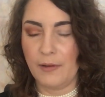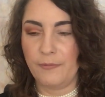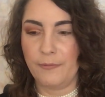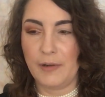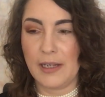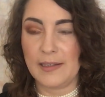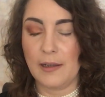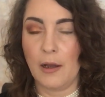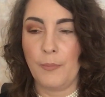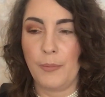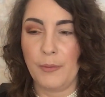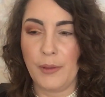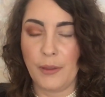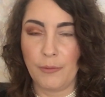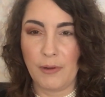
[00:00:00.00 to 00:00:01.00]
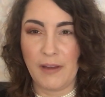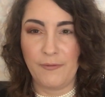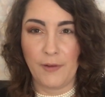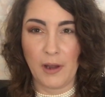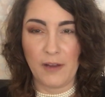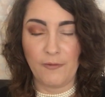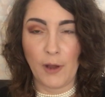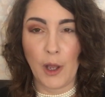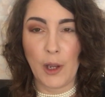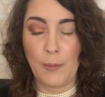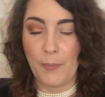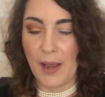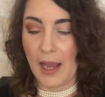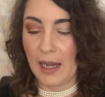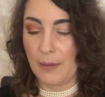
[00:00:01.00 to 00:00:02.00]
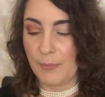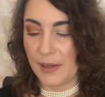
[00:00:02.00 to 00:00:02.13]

for example, the 350 palette,